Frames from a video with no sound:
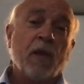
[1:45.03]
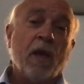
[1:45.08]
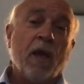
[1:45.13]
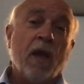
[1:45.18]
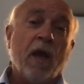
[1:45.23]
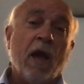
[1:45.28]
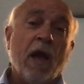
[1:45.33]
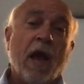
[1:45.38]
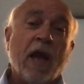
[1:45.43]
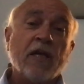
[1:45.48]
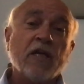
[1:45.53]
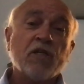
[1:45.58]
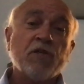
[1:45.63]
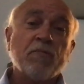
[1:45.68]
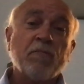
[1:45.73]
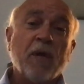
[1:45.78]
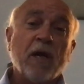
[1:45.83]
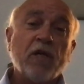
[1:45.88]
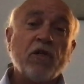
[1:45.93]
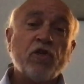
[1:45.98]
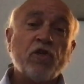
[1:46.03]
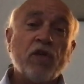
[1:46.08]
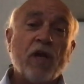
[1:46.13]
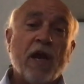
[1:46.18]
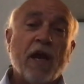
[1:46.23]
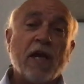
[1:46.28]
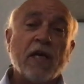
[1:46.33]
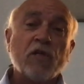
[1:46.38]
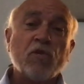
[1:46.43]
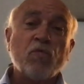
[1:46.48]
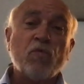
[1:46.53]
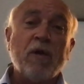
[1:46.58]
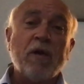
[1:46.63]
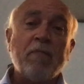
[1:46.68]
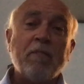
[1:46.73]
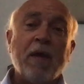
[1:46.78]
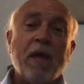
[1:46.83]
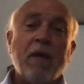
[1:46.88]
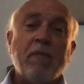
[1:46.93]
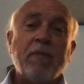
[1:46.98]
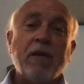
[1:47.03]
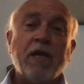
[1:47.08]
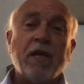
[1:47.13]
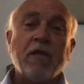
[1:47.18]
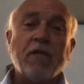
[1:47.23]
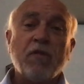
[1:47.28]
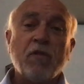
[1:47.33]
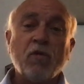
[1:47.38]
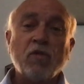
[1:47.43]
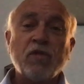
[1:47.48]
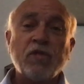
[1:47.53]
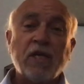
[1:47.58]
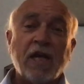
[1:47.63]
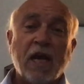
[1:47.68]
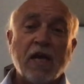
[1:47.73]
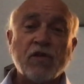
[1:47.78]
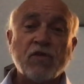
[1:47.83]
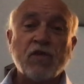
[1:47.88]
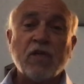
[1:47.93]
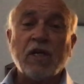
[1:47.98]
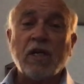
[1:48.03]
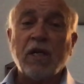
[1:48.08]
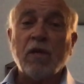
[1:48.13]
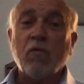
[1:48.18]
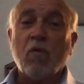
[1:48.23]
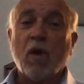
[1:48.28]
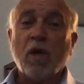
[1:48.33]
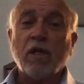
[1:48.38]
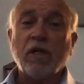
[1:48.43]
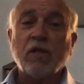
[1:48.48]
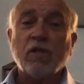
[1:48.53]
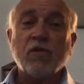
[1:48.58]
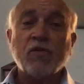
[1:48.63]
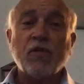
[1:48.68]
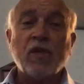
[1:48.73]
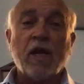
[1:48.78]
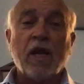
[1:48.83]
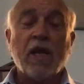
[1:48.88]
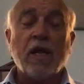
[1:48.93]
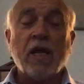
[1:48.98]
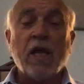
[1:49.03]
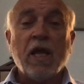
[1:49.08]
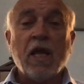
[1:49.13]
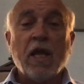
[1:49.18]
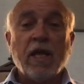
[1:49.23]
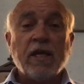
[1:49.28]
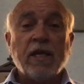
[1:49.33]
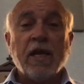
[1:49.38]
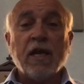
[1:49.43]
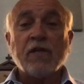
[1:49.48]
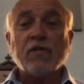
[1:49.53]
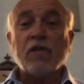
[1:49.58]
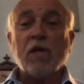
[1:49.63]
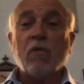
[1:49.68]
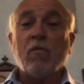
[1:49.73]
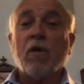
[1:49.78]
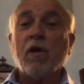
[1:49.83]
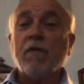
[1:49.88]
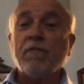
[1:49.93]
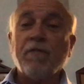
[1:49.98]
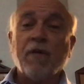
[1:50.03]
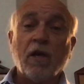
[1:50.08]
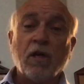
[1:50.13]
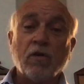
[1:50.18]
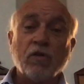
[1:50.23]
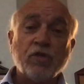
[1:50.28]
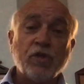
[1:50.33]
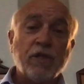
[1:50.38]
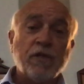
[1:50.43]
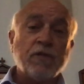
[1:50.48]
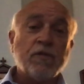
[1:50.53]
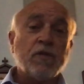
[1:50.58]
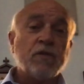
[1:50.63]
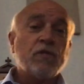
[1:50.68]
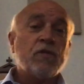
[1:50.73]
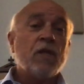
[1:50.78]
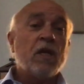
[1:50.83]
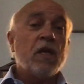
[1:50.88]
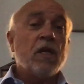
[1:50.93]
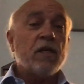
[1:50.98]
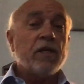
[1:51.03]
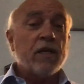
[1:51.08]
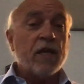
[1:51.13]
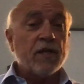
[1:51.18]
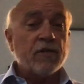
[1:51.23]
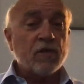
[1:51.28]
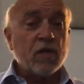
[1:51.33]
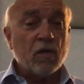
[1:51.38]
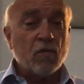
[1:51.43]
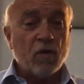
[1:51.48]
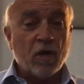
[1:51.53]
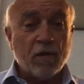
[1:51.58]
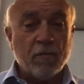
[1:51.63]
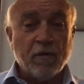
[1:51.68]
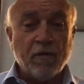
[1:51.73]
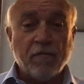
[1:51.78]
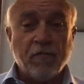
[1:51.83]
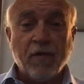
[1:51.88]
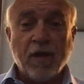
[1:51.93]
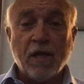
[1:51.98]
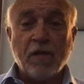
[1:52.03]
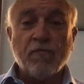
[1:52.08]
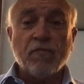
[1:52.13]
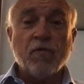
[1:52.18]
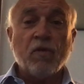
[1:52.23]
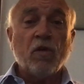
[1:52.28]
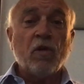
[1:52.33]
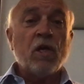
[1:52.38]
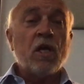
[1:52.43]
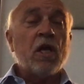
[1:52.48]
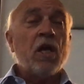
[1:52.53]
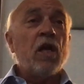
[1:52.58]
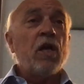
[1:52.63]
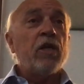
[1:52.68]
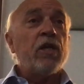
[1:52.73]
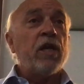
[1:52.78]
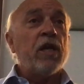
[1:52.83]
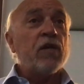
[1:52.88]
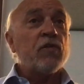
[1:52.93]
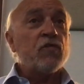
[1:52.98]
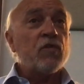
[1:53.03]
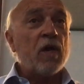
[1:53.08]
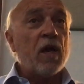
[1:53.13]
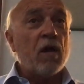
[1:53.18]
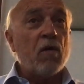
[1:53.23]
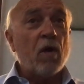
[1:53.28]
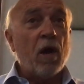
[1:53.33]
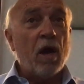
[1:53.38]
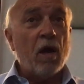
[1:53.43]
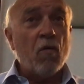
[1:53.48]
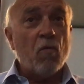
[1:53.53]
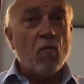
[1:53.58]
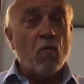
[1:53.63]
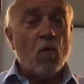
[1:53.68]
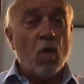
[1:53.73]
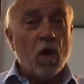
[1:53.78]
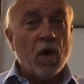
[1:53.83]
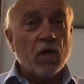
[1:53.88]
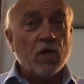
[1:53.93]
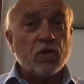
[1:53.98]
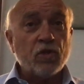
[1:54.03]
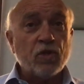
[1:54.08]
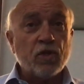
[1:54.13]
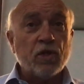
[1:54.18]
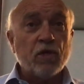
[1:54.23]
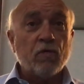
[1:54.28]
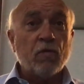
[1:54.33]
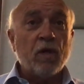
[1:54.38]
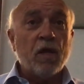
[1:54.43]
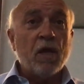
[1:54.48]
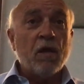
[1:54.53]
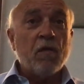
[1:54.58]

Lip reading: And as much as we may be enthusiastically wanting to say, "Yes, I want to follow Jesus. Yes, I want to be faithful. Yes, I want to